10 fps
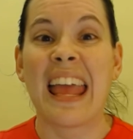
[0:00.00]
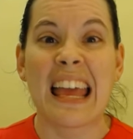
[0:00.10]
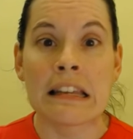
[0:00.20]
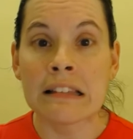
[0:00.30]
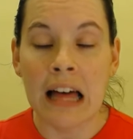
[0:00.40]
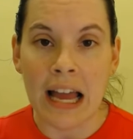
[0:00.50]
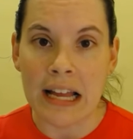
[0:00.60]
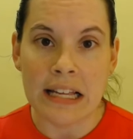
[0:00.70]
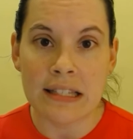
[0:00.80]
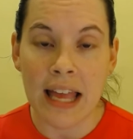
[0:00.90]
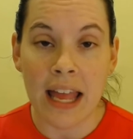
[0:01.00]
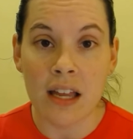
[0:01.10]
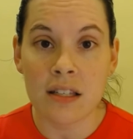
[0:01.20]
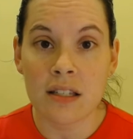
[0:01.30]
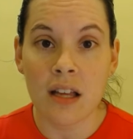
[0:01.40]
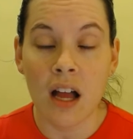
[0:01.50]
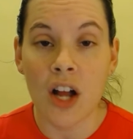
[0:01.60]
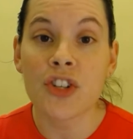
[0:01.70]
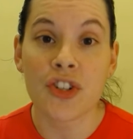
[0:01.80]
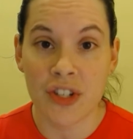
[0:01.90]
analyze and
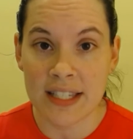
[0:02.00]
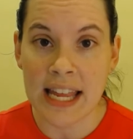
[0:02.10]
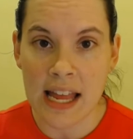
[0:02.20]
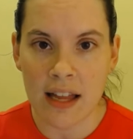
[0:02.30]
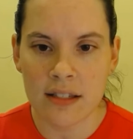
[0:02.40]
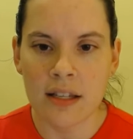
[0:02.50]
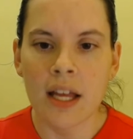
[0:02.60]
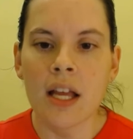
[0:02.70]
understand.